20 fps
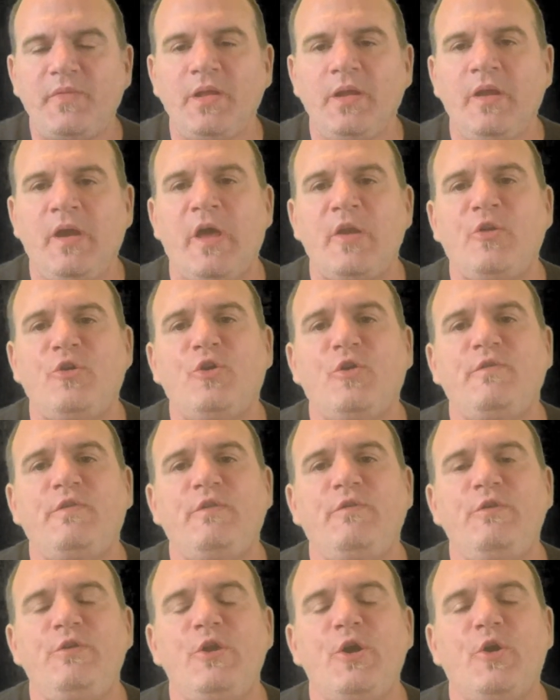I don't know if
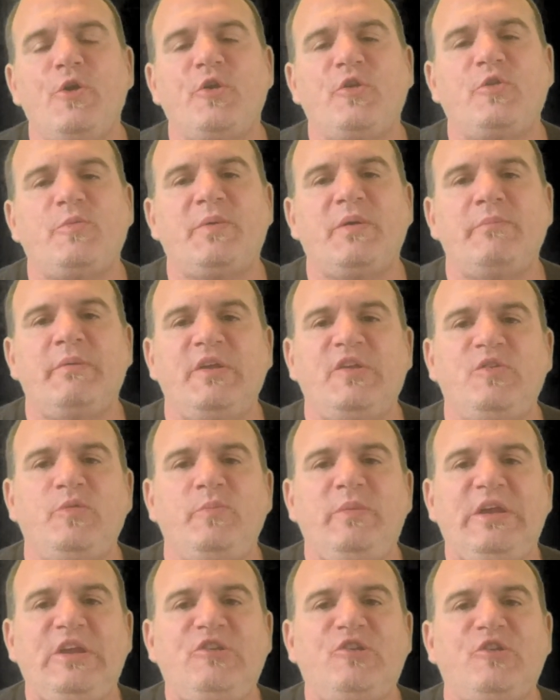you've noticed, but my
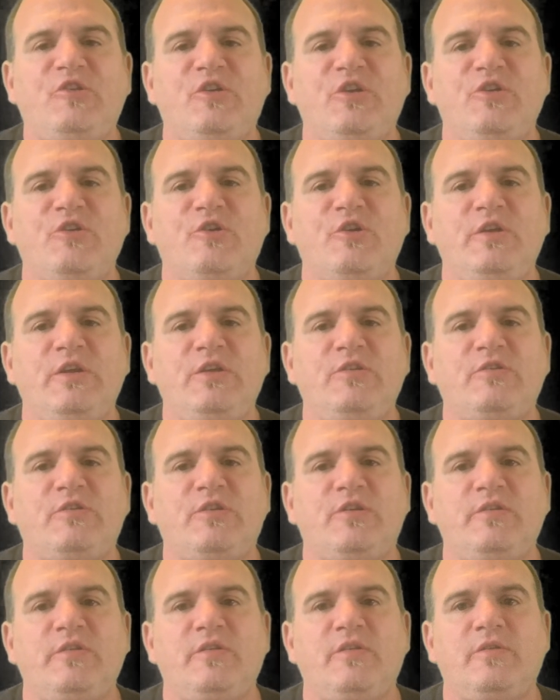speech has increased
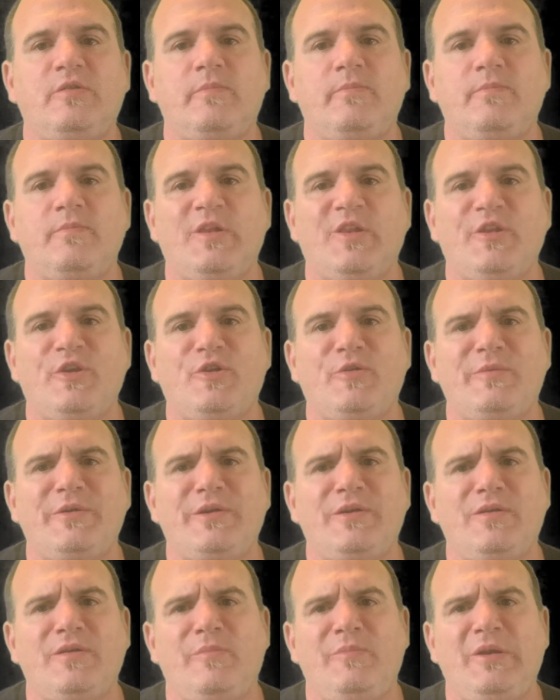a little
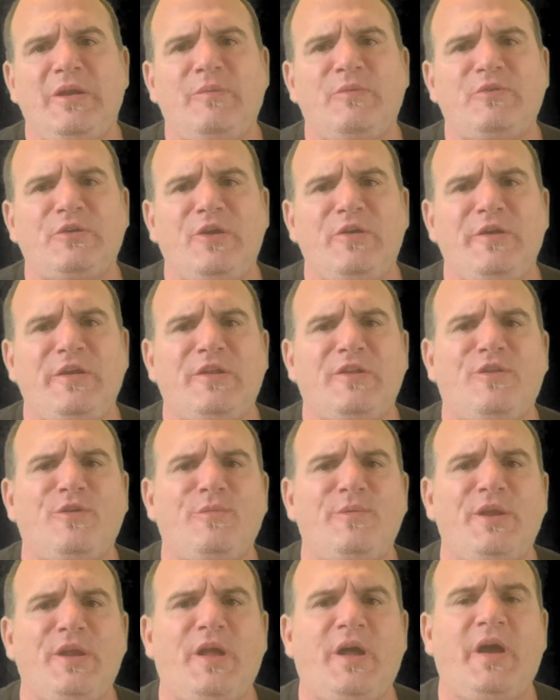bit. I mean, I'm starting to get a little
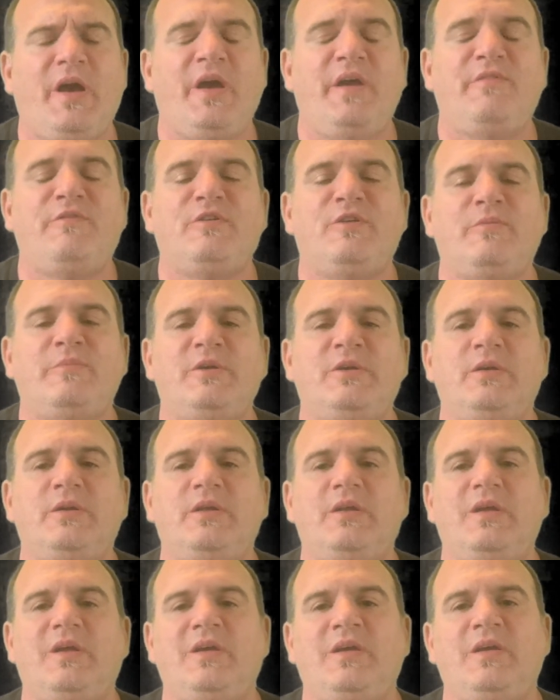bit high from it,
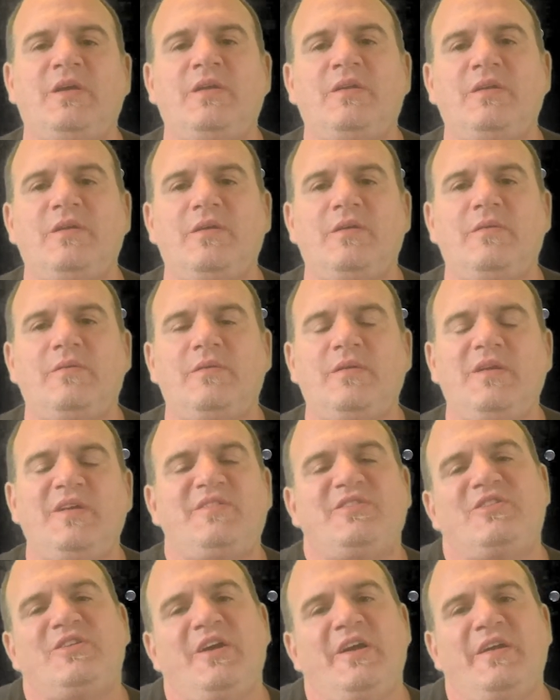and
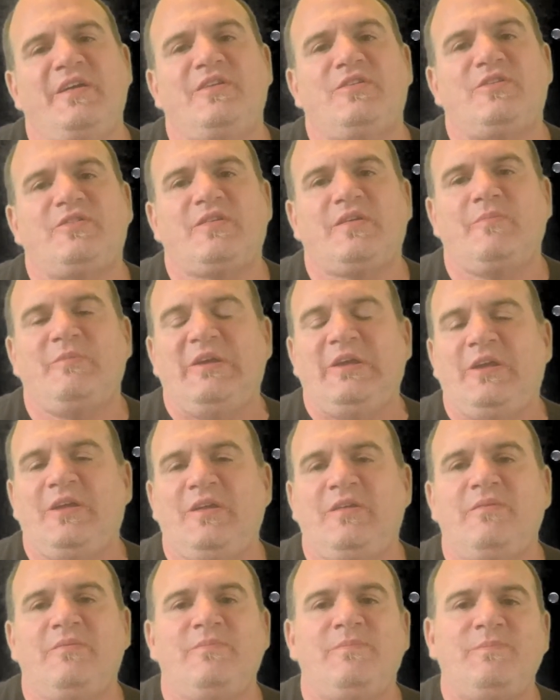it's nice. I
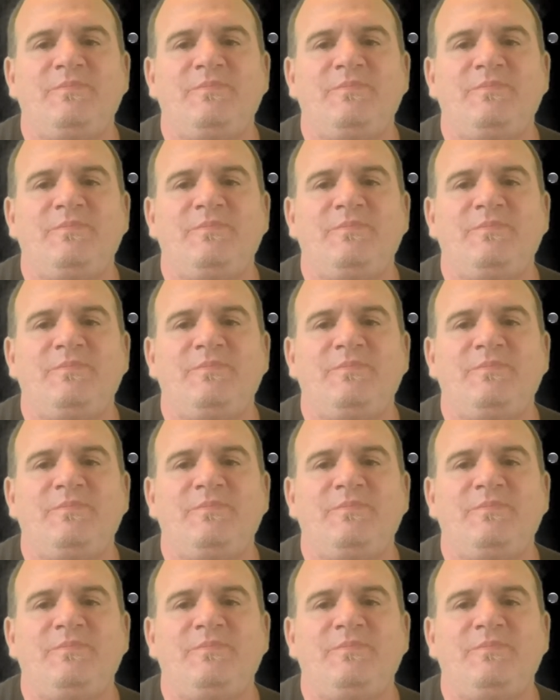mean,